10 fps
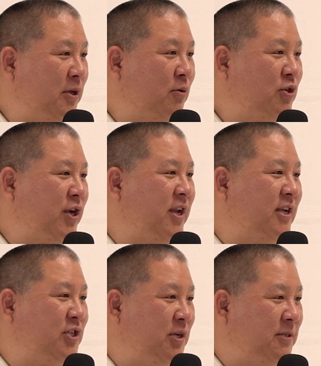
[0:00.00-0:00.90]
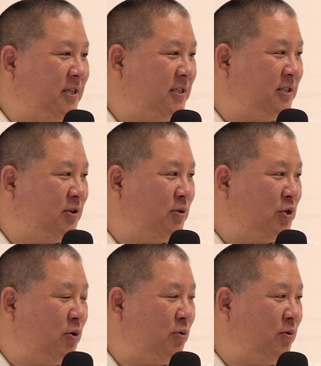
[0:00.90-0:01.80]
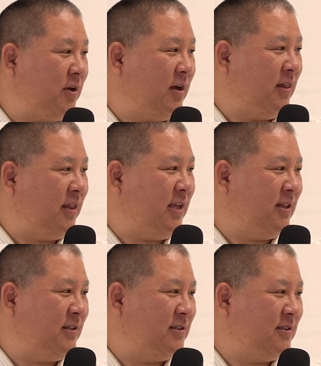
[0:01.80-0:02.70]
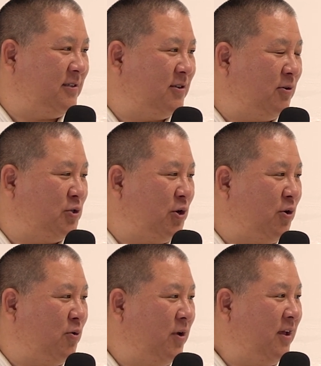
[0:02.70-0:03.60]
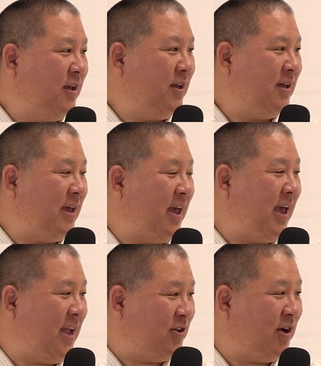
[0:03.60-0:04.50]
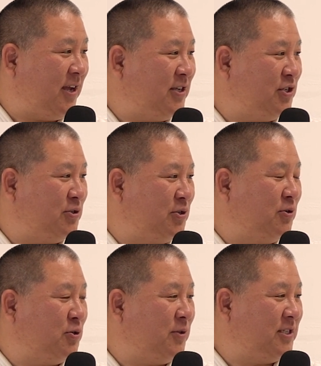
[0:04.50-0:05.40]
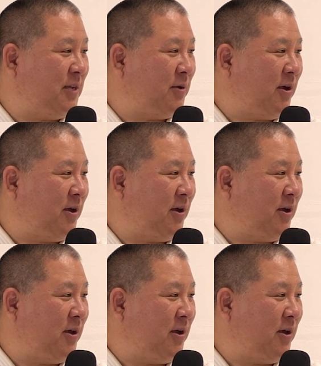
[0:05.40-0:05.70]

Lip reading: But you were training at Cheba Sensei's dojo, Lin's dojo, and Don Jir's dojo at the same